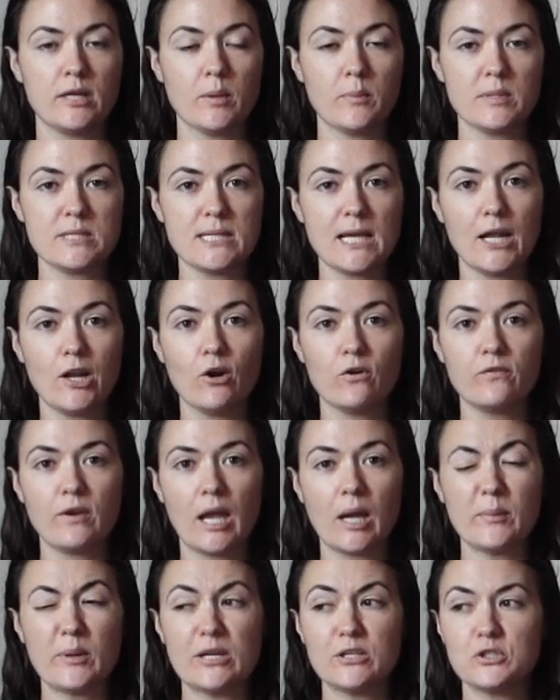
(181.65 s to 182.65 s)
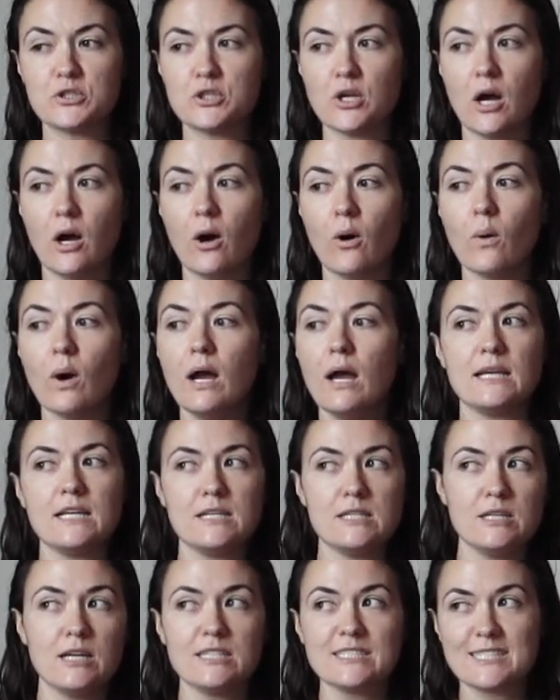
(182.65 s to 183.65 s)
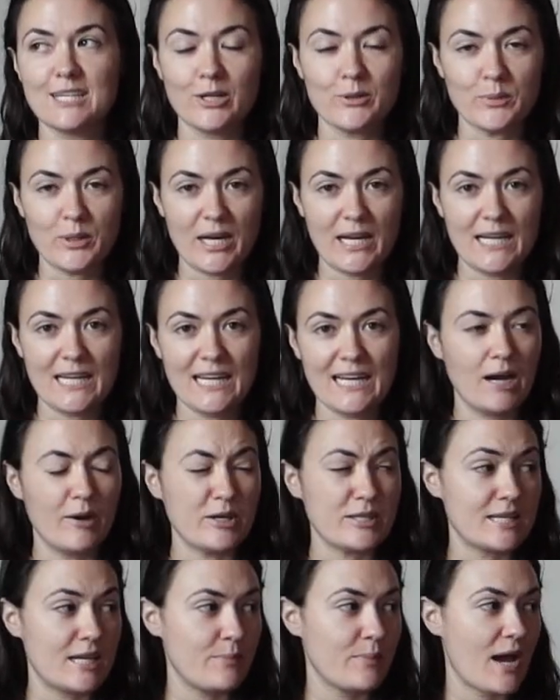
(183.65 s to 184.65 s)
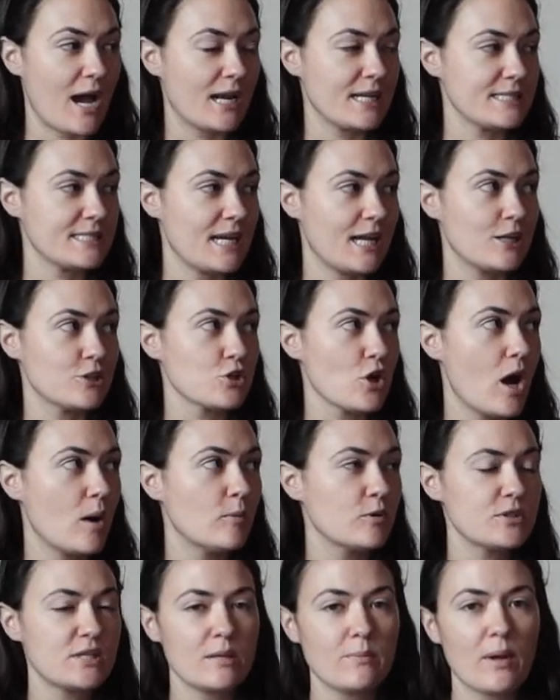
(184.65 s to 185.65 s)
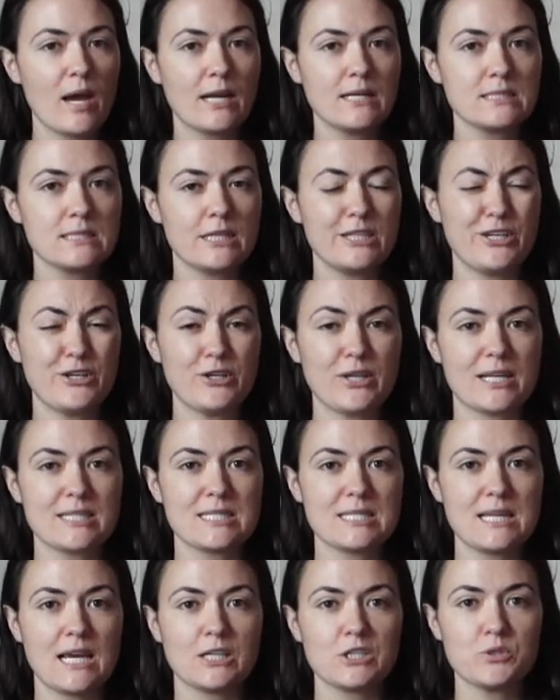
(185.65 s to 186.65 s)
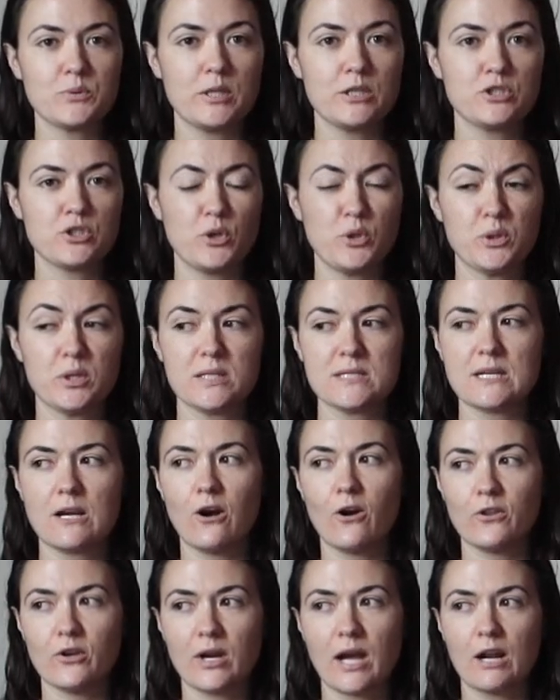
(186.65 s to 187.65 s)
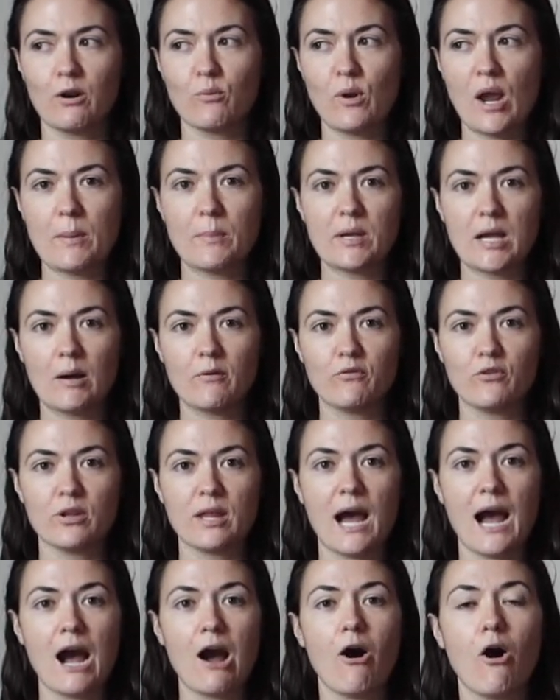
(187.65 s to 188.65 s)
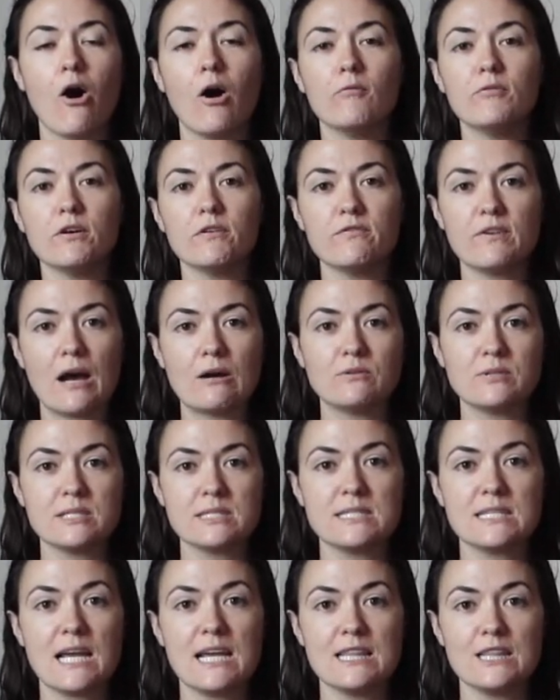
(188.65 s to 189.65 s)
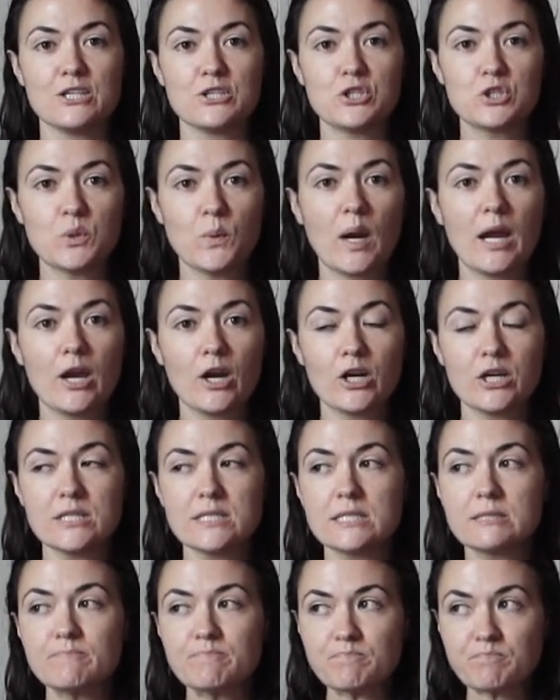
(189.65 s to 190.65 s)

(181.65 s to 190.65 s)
the potato famine, so they celebrate St. Paddy's Day. It's almost St. Paddy's Day here. That's next week, so you can tell they're kind of ramping up for that. All of the fountains in the squares,